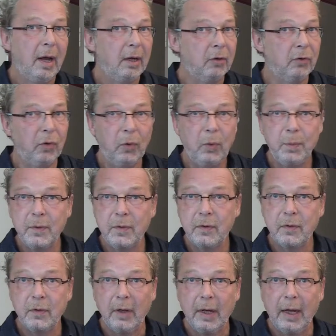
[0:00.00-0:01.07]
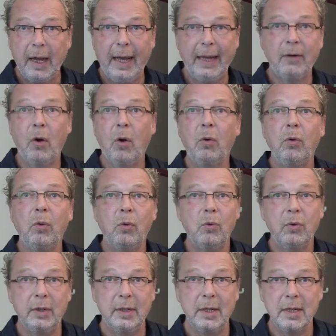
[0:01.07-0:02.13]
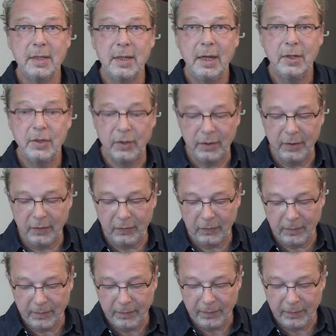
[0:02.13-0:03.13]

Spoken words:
groups, and whole organizations,